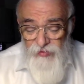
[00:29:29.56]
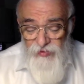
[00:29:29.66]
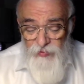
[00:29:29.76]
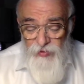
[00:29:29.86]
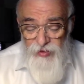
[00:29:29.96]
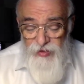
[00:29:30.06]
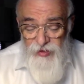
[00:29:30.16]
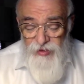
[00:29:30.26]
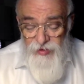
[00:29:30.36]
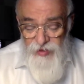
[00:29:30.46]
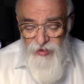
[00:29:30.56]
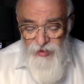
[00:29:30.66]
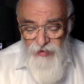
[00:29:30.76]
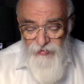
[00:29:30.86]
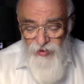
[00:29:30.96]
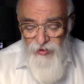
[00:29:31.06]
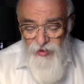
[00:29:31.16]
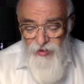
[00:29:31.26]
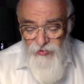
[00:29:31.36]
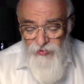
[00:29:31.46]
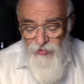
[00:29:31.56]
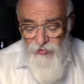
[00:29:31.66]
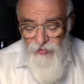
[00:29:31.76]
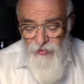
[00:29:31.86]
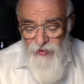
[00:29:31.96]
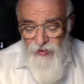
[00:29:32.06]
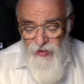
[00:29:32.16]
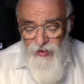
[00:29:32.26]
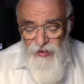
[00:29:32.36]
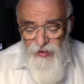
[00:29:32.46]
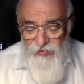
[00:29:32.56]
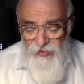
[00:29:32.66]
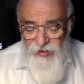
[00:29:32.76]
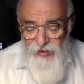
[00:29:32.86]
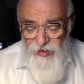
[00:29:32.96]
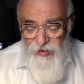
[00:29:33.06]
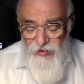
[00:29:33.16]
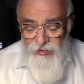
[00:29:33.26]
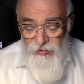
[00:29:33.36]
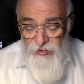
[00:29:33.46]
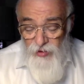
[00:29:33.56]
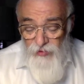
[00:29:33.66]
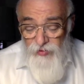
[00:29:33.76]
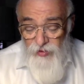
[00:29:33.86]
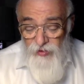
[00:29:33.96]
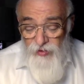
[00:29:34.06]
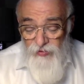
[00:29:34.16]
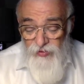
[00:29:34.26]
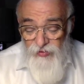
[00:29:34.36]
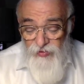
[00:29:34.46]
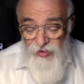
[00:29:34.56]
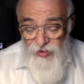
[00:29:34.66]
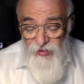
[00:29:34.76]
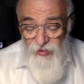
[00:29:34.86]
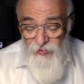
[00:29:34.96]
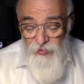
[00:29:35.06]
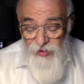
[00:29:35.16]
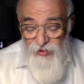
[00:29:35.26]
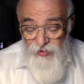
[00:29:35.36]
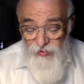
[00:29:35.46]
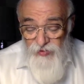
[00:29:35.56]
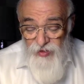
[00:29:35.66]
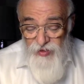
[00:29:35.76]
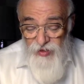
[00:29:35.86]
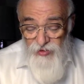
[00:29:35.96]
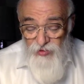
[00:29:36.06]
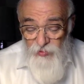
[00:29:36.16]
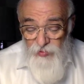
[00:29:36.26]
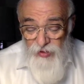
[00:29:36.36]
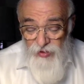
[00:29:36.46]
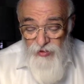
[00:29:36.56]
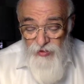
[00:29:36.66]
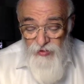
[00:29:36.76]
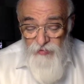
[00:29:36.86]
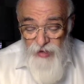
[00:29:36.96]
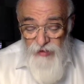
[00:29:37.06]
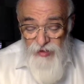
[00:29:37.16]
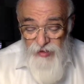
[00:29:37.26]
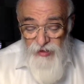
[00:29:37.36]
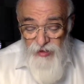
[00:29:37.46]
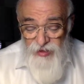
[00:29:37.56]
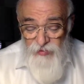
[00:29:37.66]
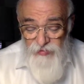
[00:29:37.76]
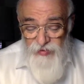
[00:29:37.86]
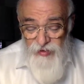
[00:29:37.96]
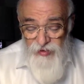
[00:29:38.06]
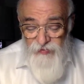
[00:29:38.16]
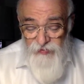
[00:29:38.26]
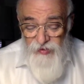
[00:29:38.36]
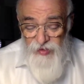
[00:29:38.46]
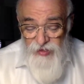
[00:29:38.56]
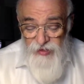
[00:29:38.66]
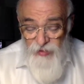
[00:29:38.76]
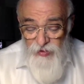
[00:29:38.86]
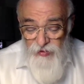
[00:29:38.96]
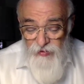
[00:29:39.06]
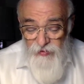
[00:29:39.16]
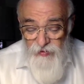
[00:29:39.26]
a person eats, this is an avoider, therefore. If he eats l'tiyovan only for the physical pleasure, for the sensual pleasure, l'mal is karesim about to fill his stomach.